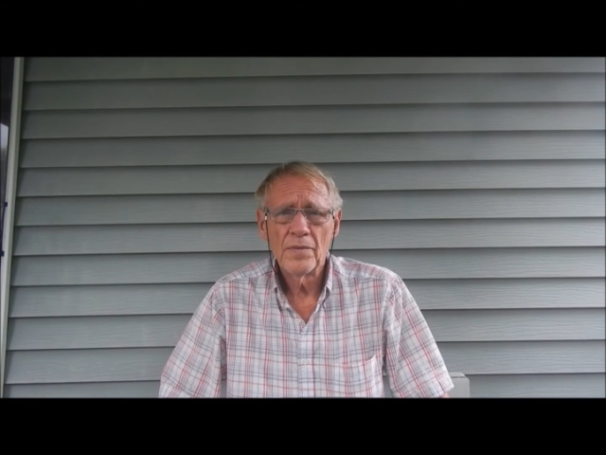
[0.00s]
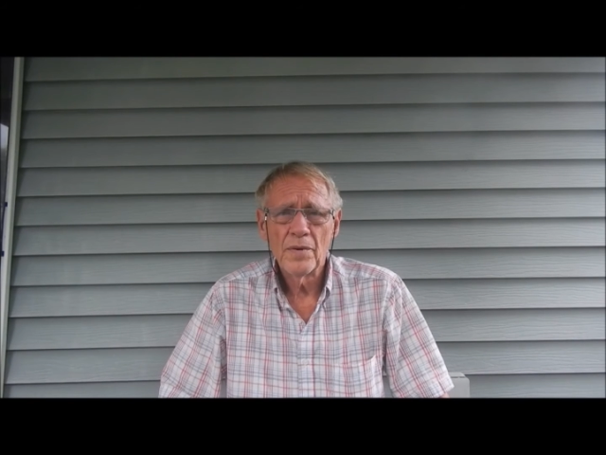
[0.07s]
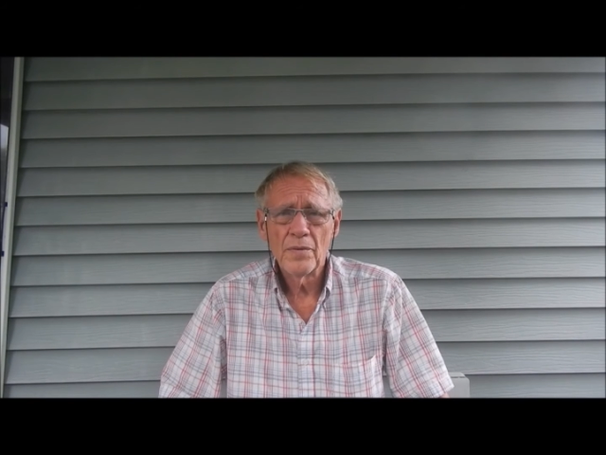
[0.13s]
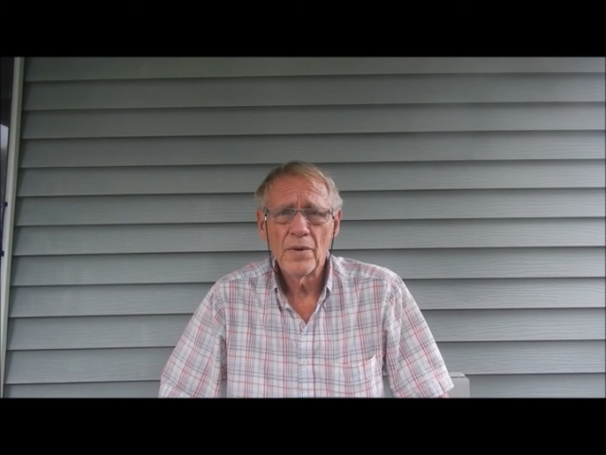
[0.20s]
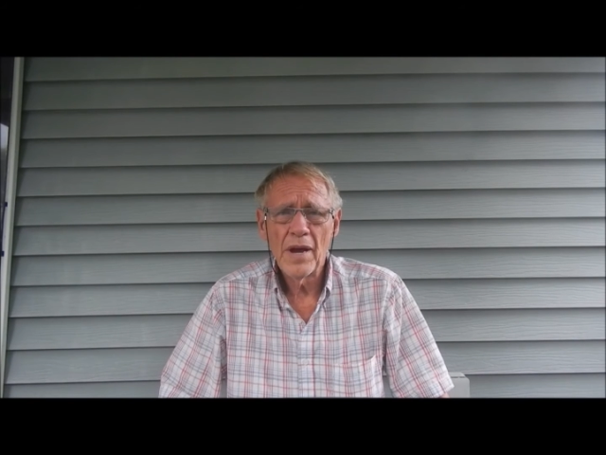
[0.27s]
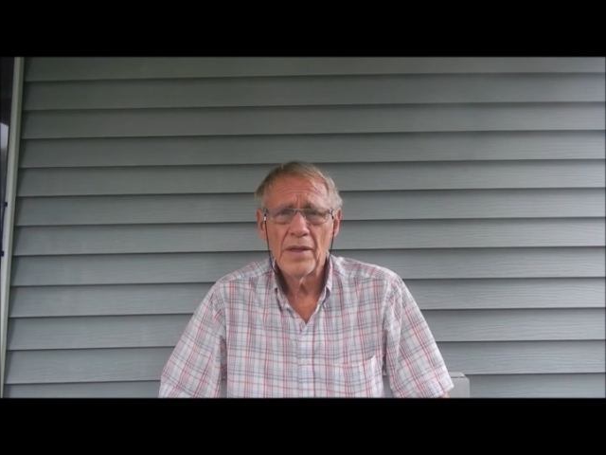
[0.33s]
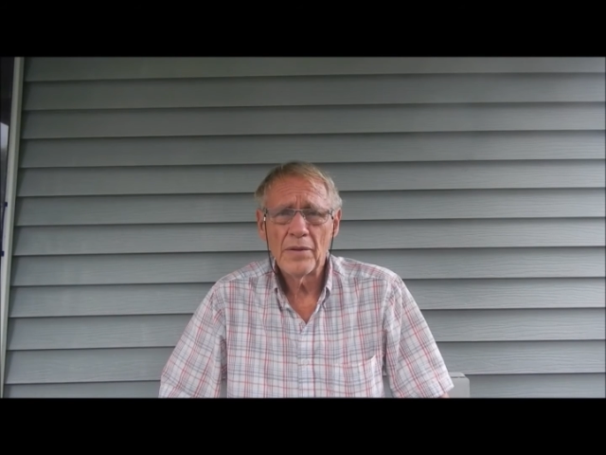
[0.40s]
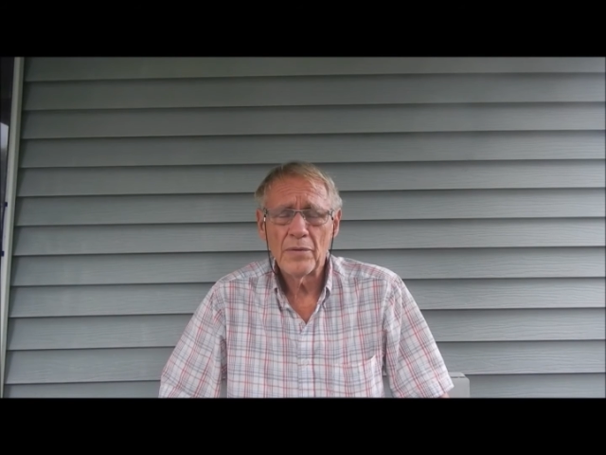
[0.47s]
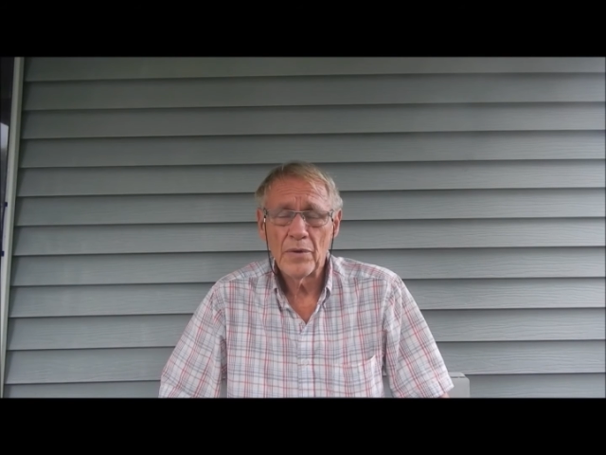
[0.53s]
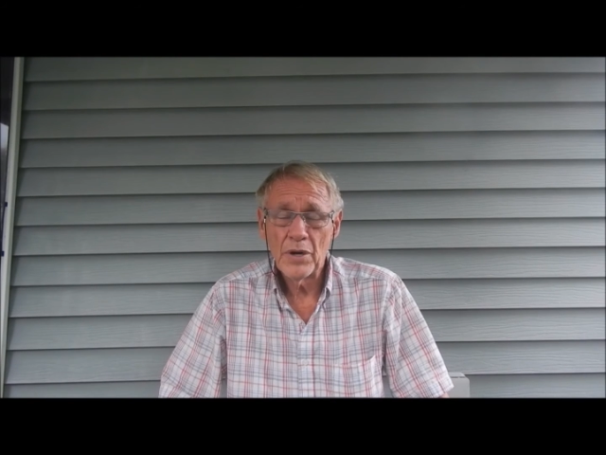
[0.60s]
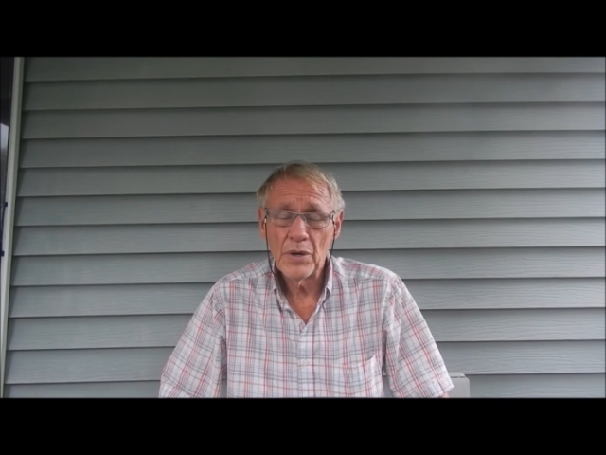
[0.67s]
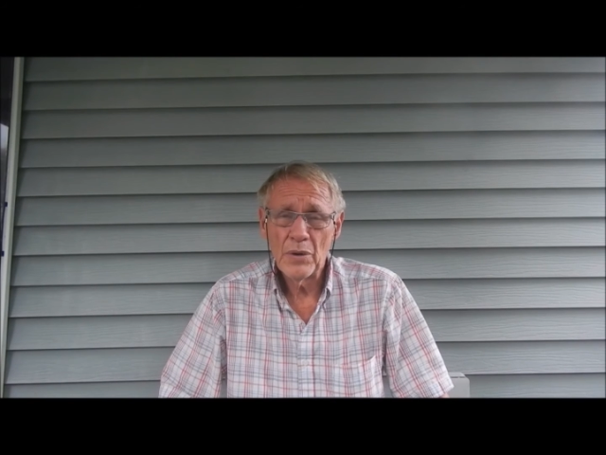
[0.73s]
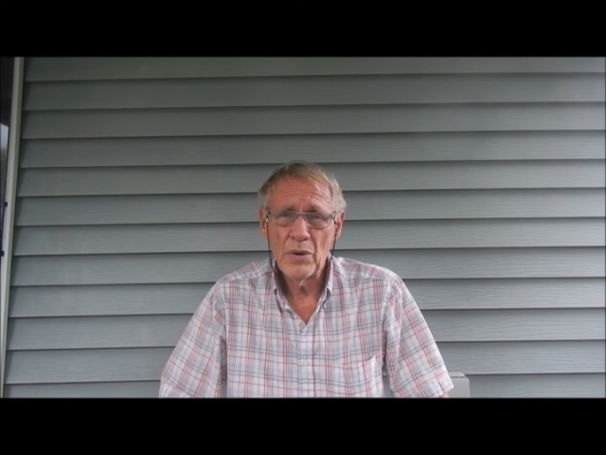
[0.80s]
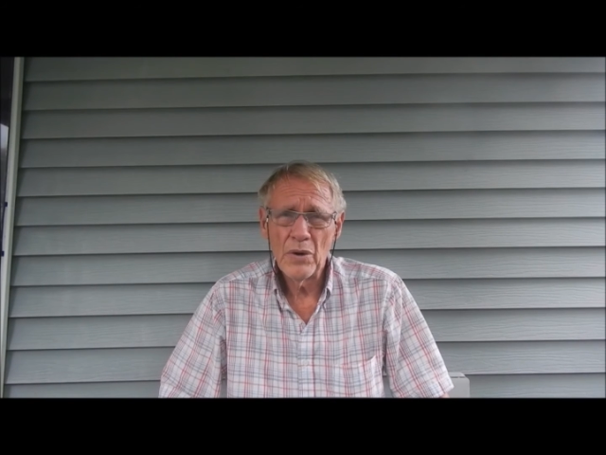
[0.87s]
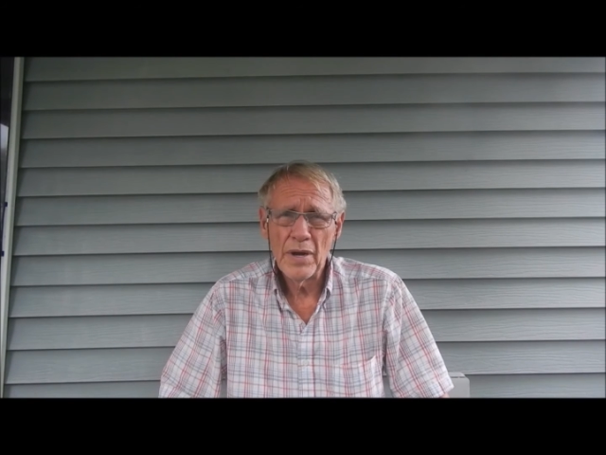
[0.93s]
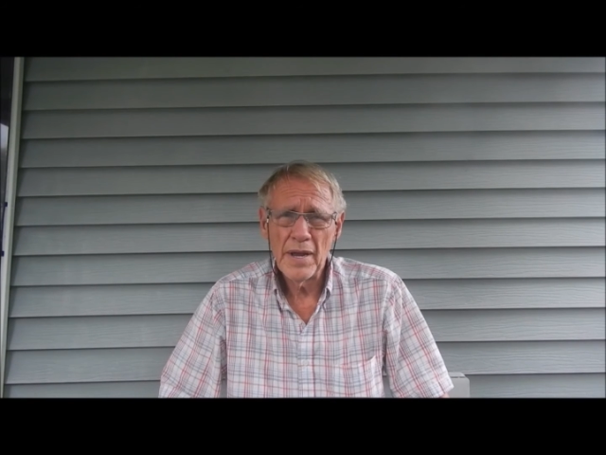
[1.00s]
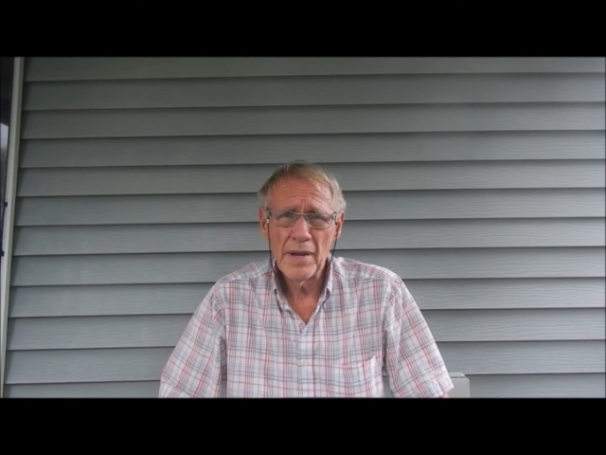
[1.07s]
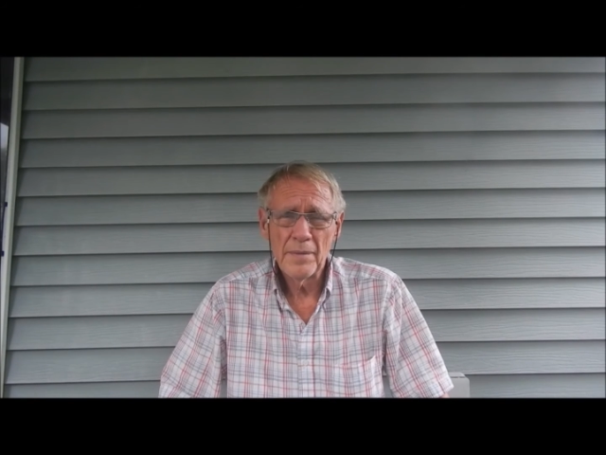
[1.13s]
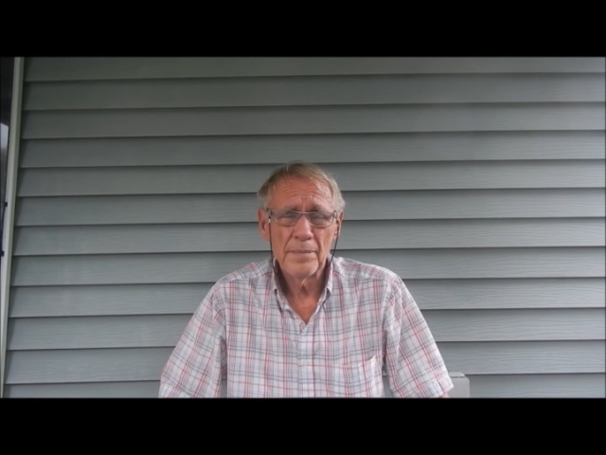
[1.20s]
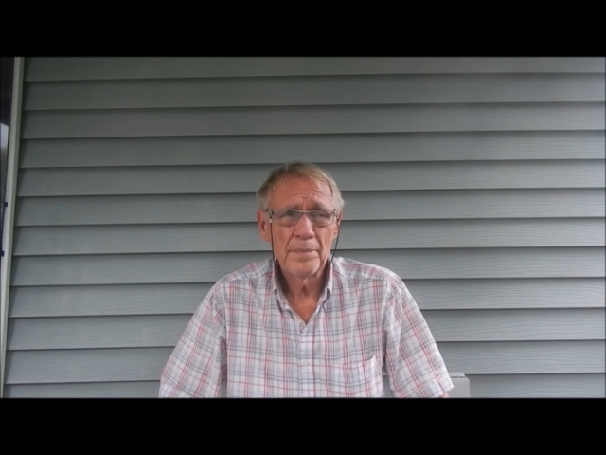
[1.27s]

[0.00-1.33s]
Rather annoying